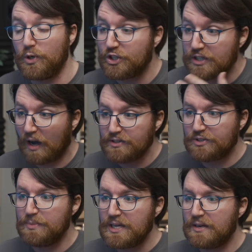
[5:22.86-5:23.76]
which
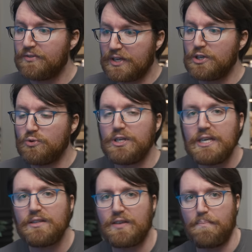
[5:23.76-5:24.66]
does mean that you
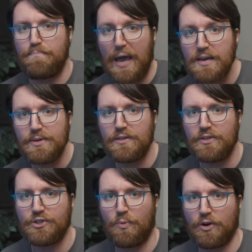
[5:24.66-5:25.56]
need to baby
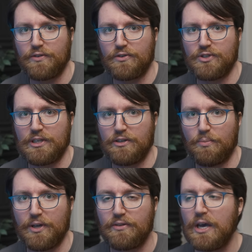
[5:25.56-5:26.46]
these monitors a little
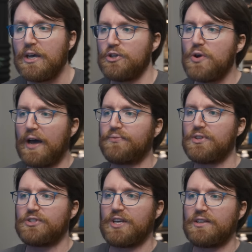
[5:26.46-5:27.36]
bit. You have
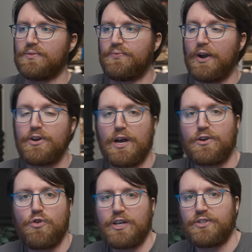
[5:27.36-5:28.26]
to set very
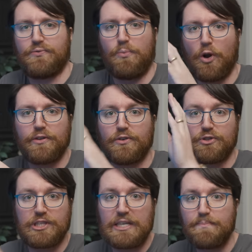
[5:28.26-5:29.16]
aggressive monitor
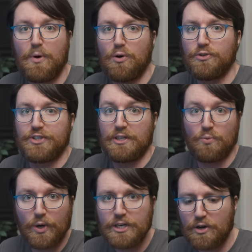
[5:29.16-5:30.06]
sleep modes in
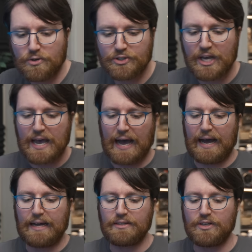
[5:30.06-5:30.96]
Windows
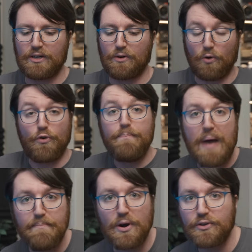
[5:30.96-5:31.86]
and uh,
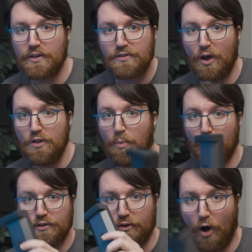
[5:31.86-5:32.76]
remember to turn the
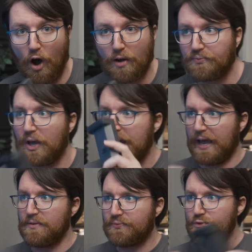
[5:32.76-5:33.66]
monitor off
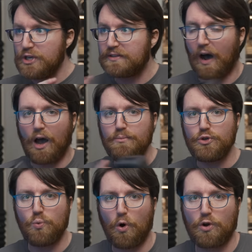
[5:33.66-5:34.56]
every time
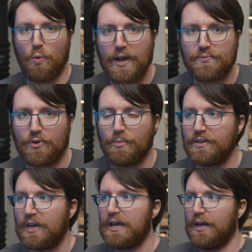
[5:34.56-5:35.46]
you walk away from
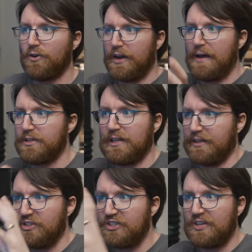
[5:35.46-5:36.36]
it and not have it
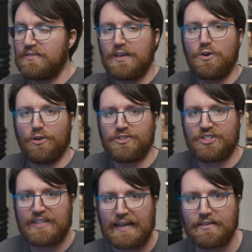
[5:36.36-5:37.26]
like sitting on
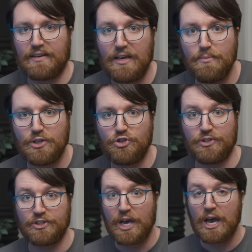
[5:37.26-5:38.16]
static images.